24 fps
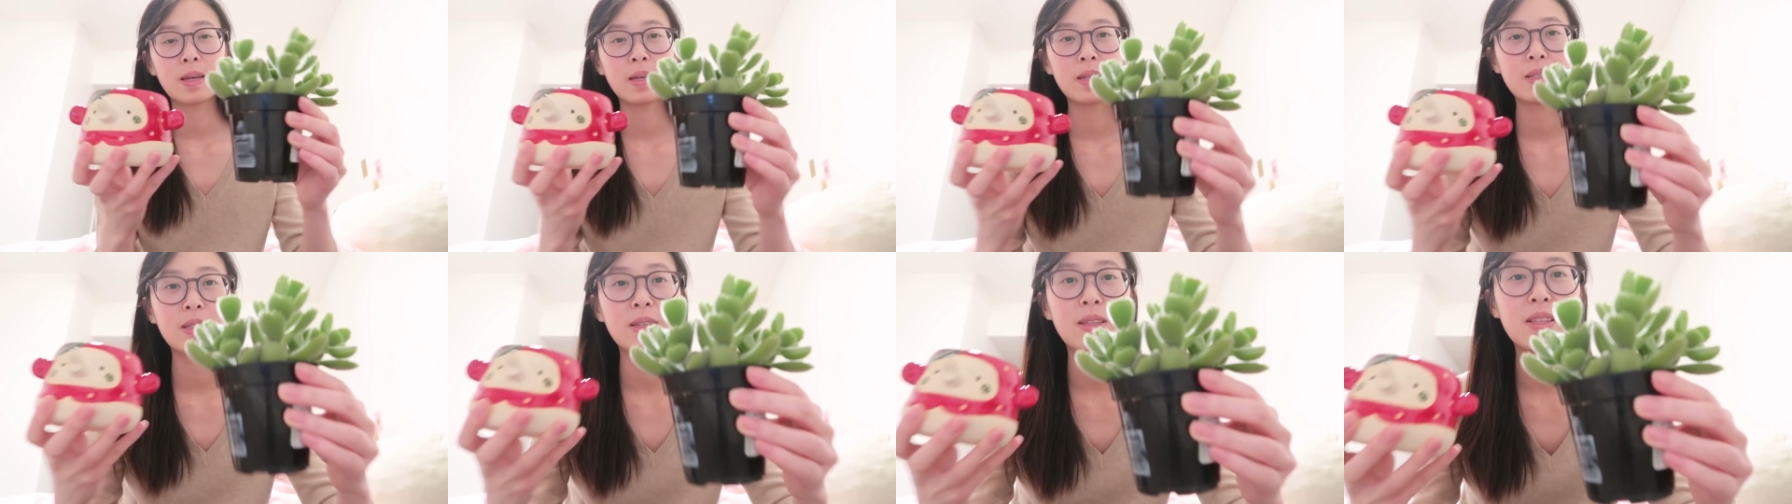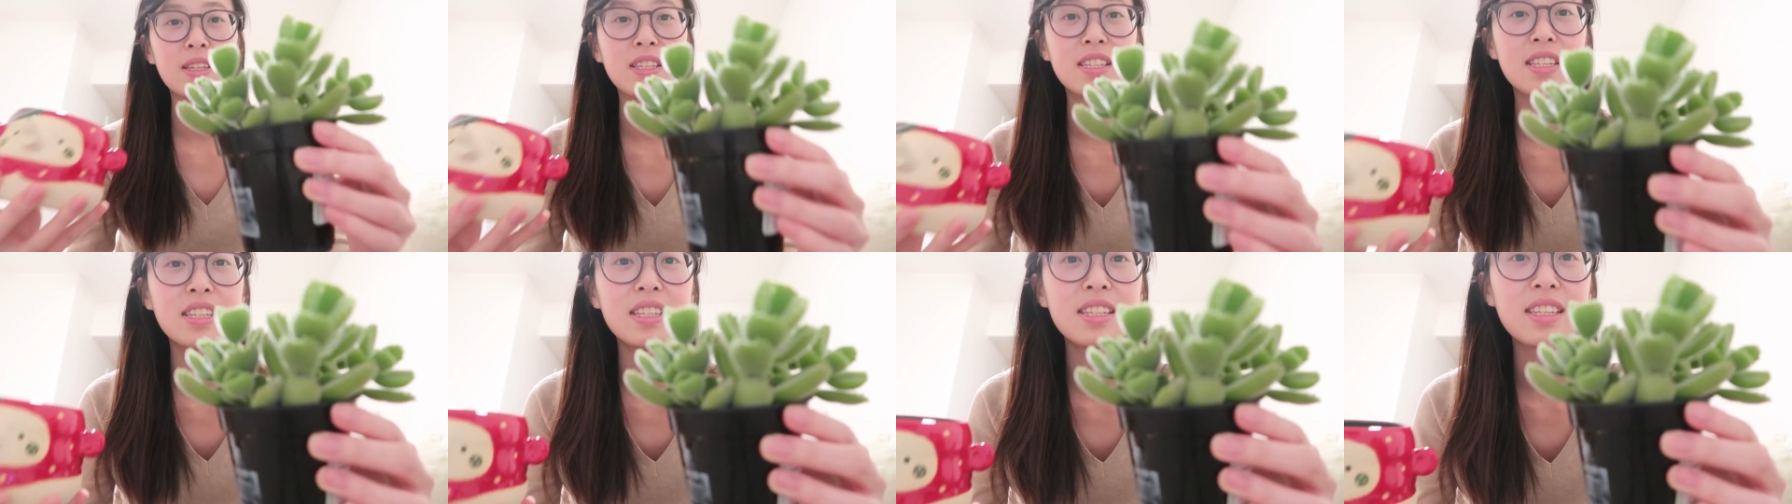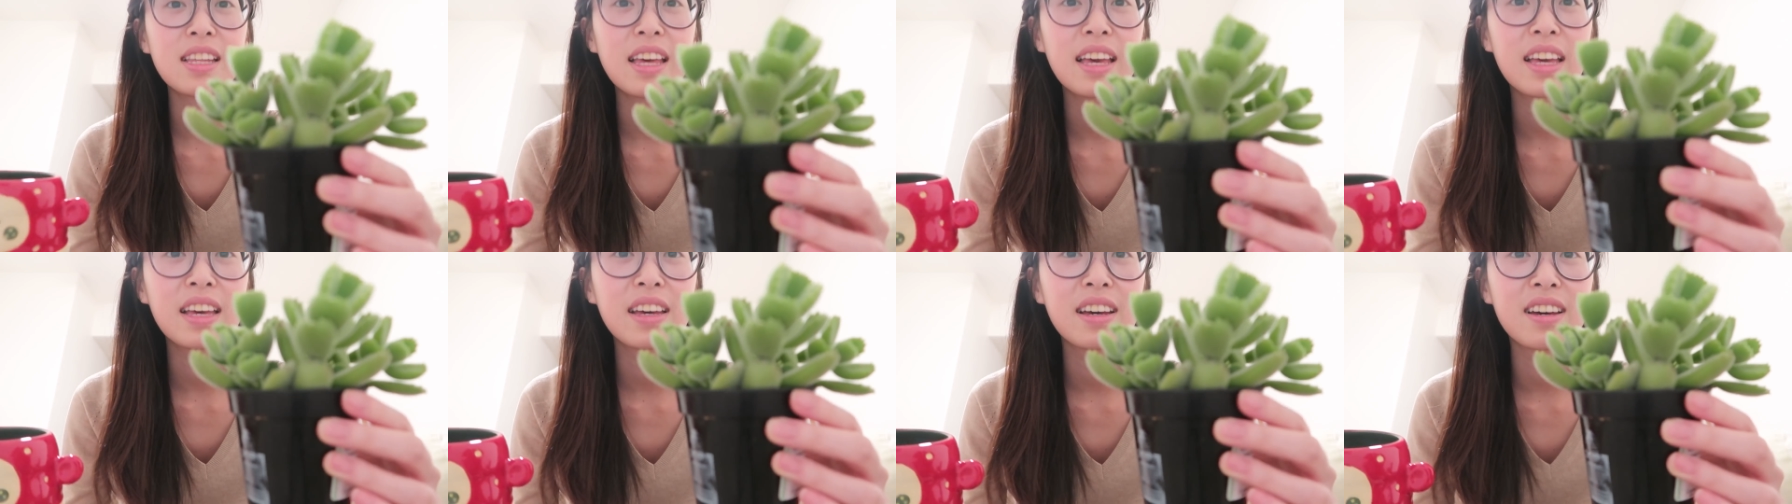So this is
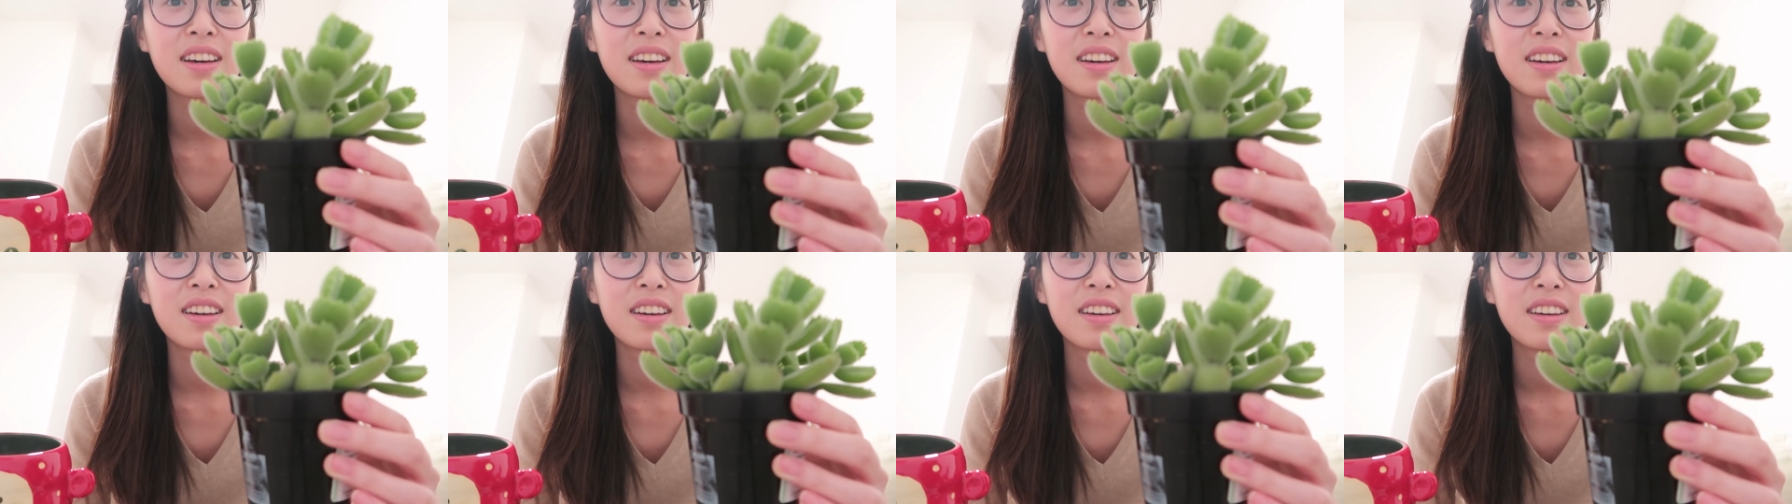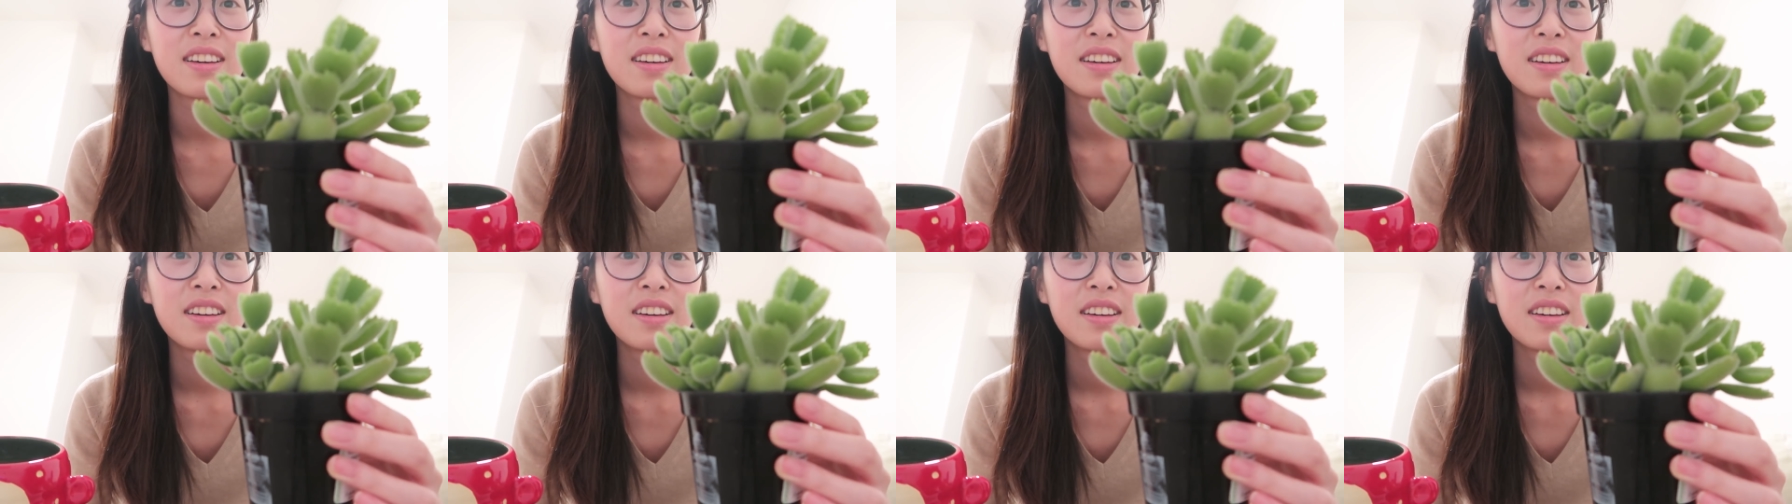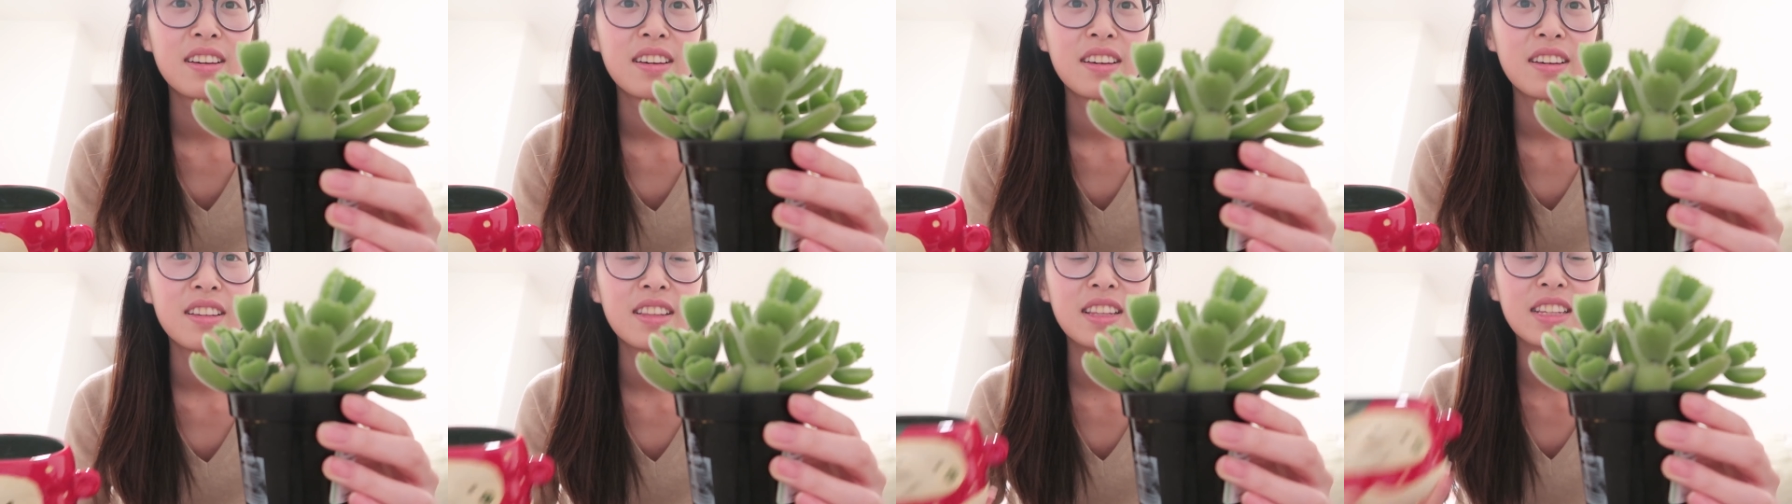like a
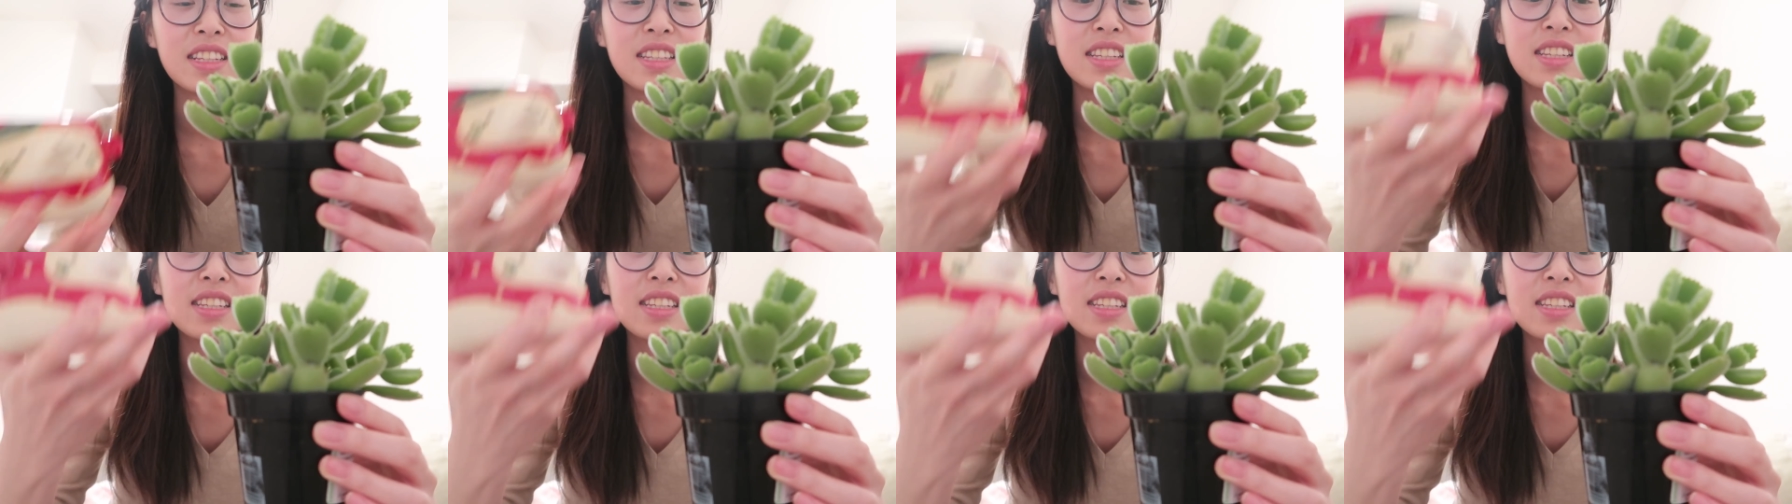This